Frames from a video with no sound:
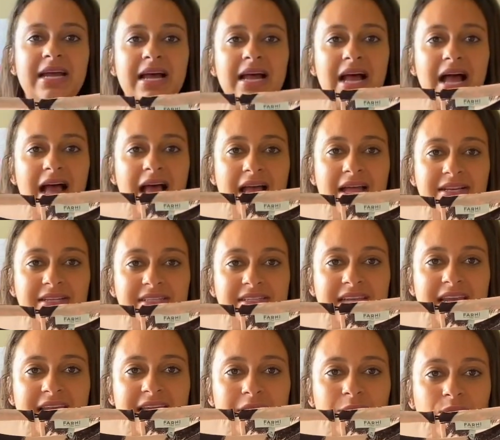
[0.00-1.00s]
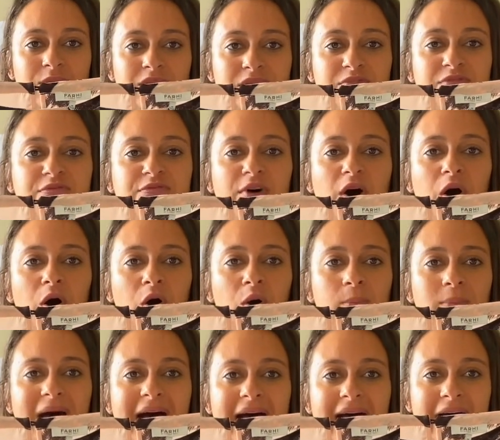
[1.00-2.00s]
and it was
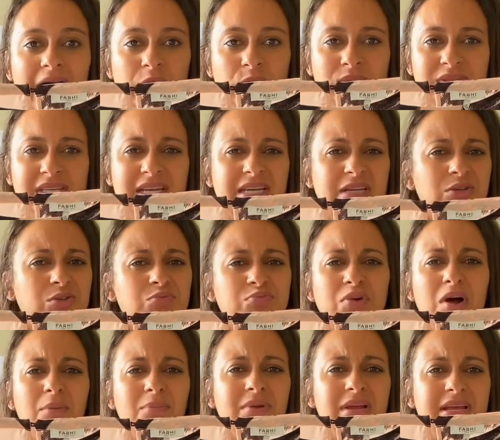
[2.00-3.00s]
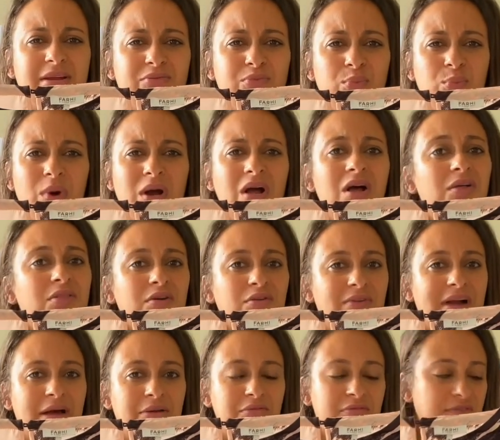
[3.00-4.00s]
£4, and it was probably worth
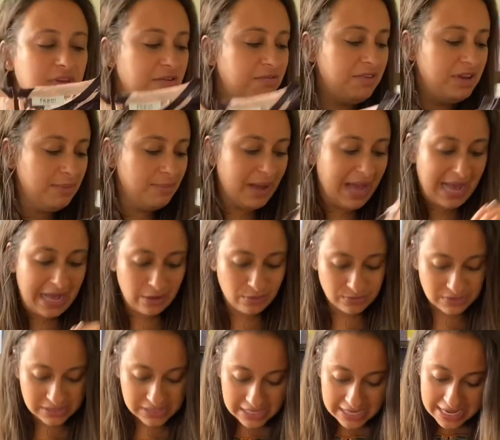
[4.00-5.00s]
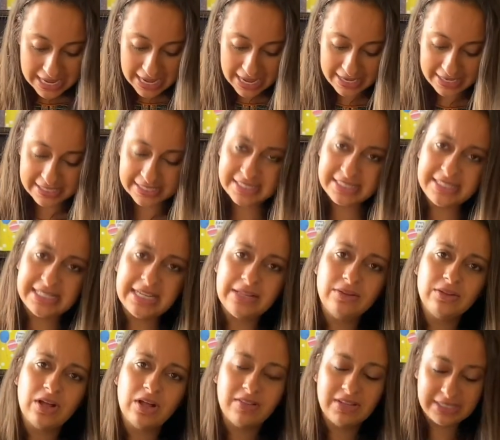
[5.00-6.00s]
around £50, and it's still
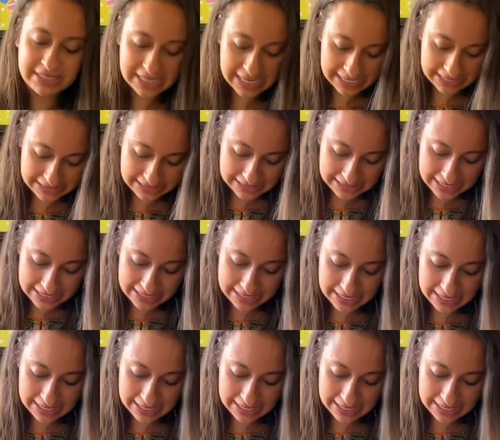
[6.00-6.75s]
got the tags in.